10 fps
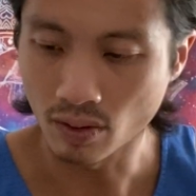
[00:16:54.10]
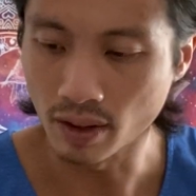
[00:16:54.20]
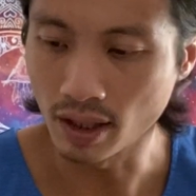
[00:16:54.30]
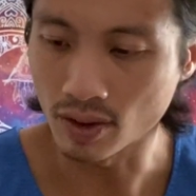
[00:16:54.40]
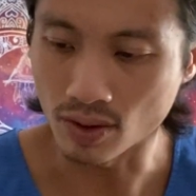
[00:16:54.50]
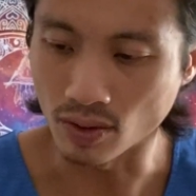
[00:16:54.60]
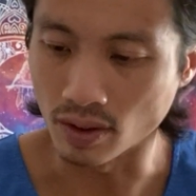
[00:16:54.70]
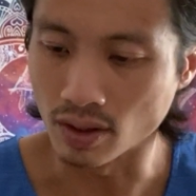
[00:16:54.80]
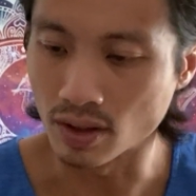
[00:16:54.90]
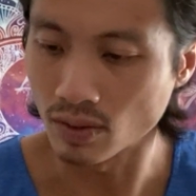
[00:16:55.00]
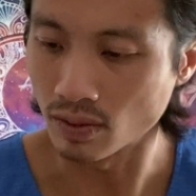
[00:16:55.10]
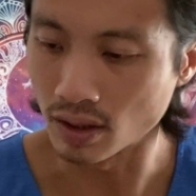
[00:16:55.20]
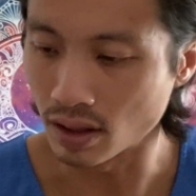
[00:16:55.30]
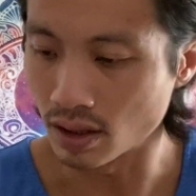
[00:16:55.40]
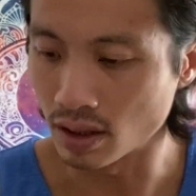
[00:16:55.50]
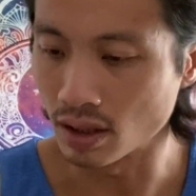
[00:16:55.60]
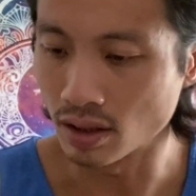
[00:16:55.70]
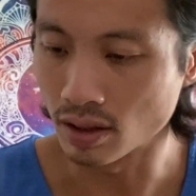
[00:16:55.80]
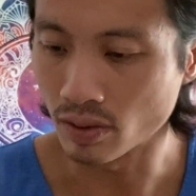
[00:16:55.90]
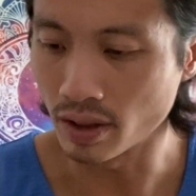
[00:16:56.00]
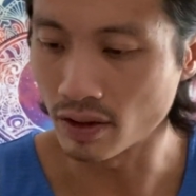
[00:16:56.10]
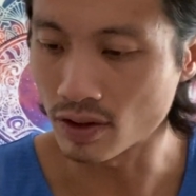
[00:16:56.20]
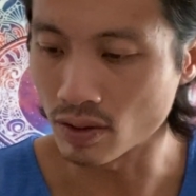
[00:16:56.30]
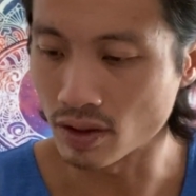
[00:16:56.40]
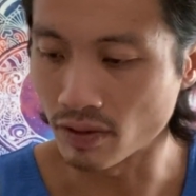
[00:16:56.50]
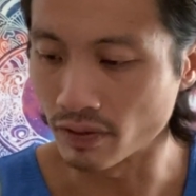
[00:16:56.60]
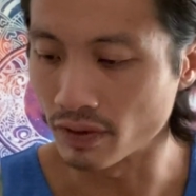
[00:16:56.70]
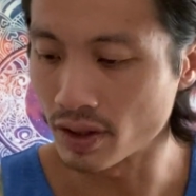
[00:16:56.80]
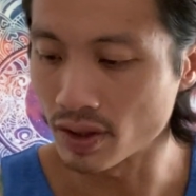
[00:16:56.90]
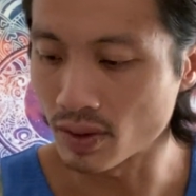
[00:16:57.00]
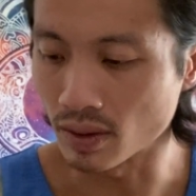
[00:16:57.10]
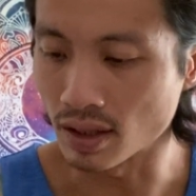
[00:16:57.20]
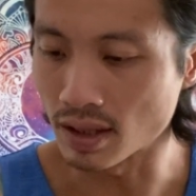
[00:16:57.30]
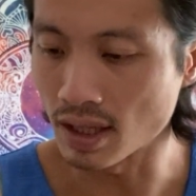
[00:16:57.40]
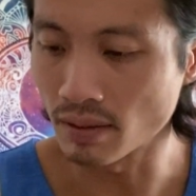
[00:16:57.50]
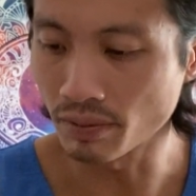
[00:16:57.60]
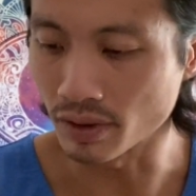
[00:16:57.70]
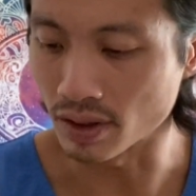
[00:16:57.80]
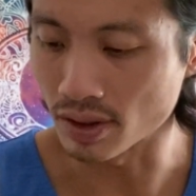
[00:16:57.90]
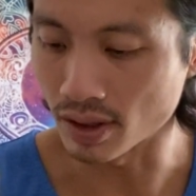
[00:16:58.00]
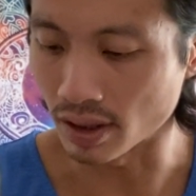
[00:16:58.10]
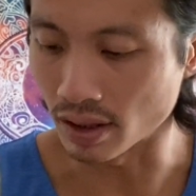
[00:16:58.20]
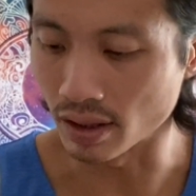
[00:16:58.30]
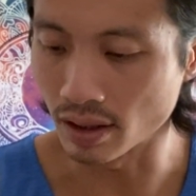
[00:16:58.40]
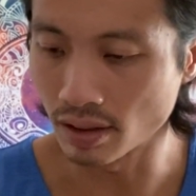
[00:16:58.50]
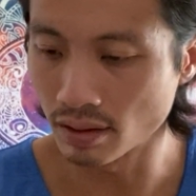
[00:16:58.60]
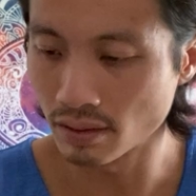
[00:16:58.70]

Queen of Swords with Queen of Swords reversed with the Temperance card.